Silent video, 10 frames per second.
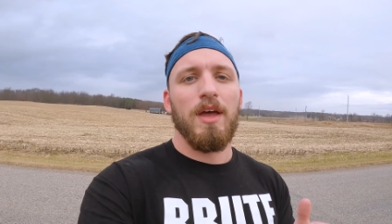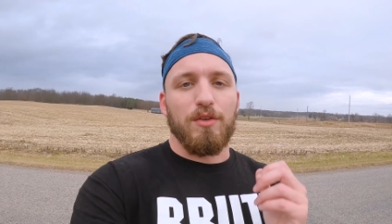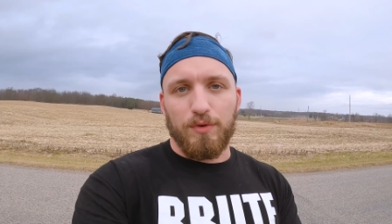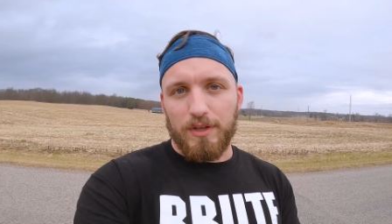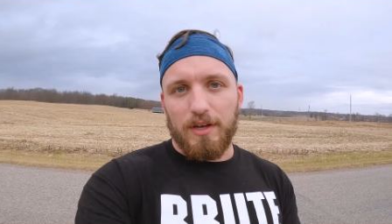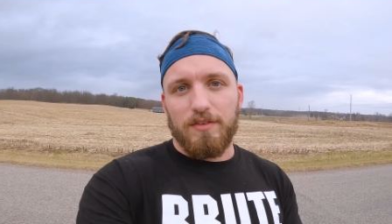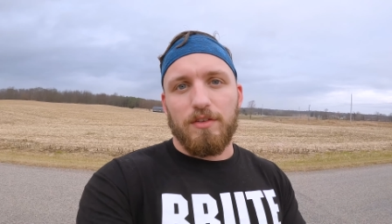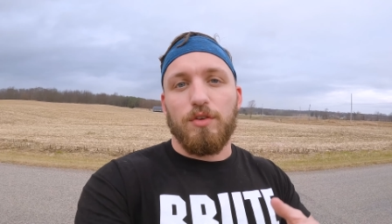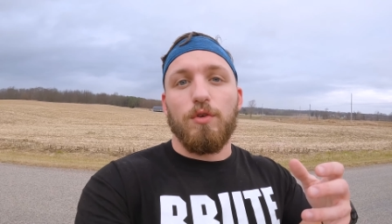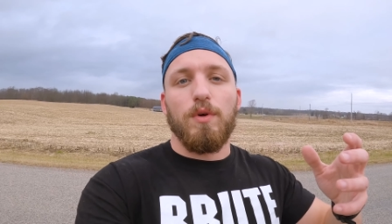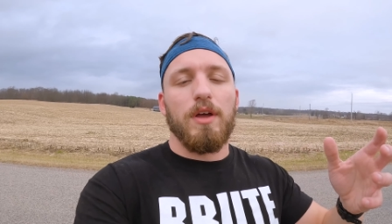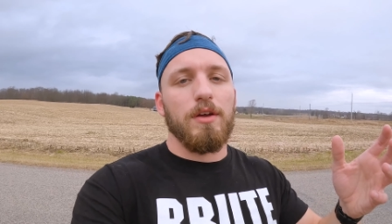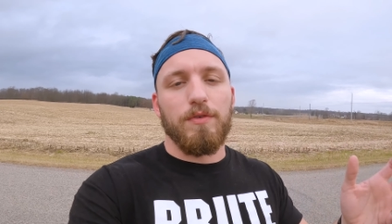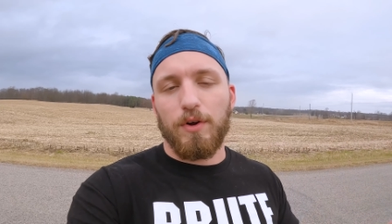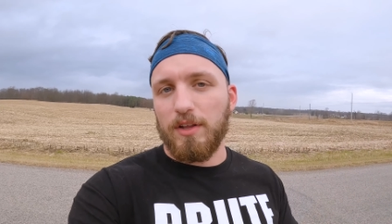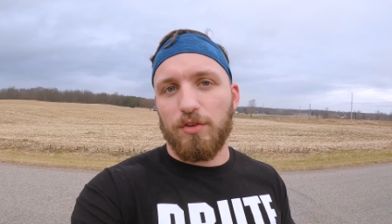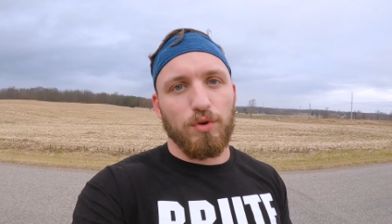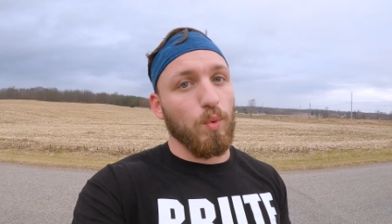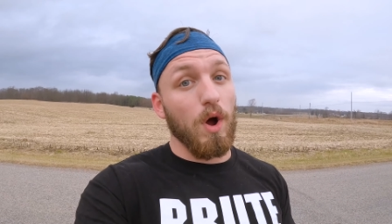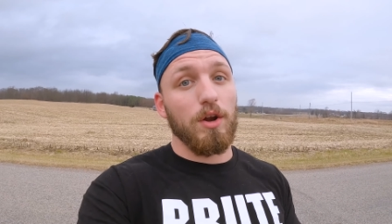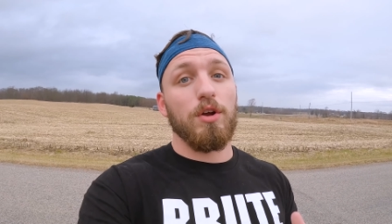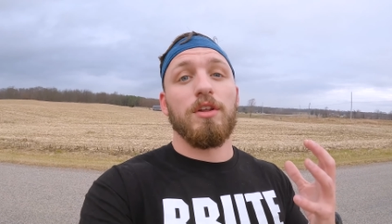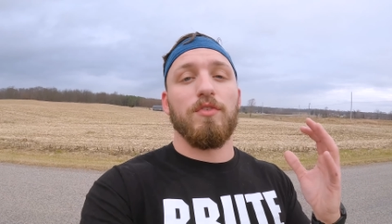And it's really easy to forget to drink water,